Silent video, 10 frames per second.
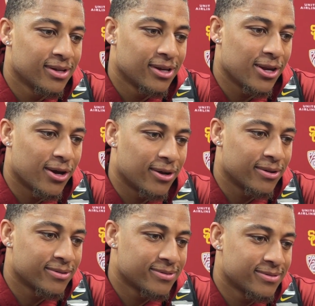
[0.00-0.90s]
you know,
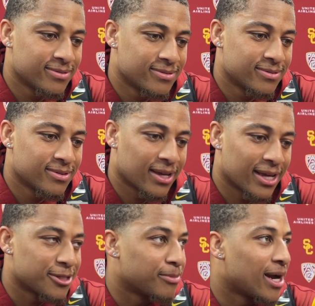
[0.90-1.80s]
get the job done. I
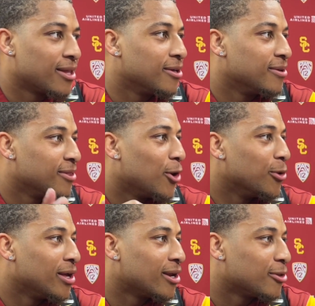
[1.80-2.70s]
guess I'm kind of the old
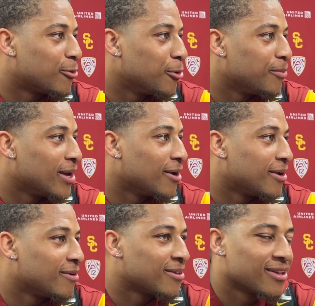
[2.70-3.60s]
head of the room now and
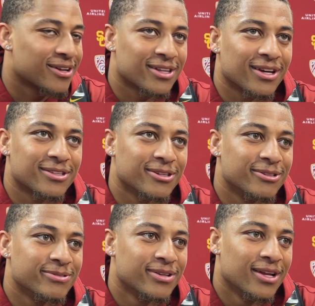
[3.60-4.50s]
everything like that. So